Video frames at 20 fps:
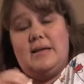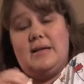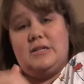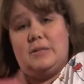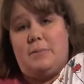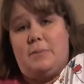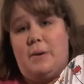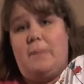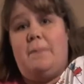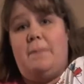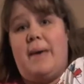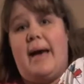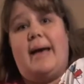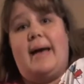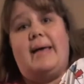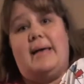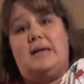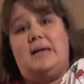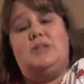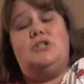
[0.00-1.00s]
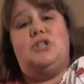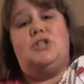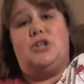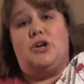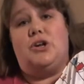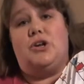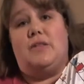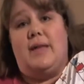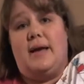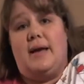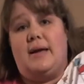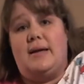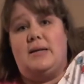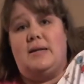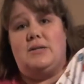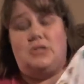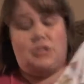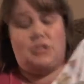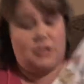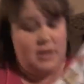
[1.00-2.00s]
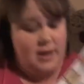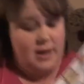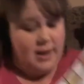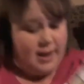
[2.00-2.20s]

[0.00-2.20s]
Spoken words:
to put back into your luggage.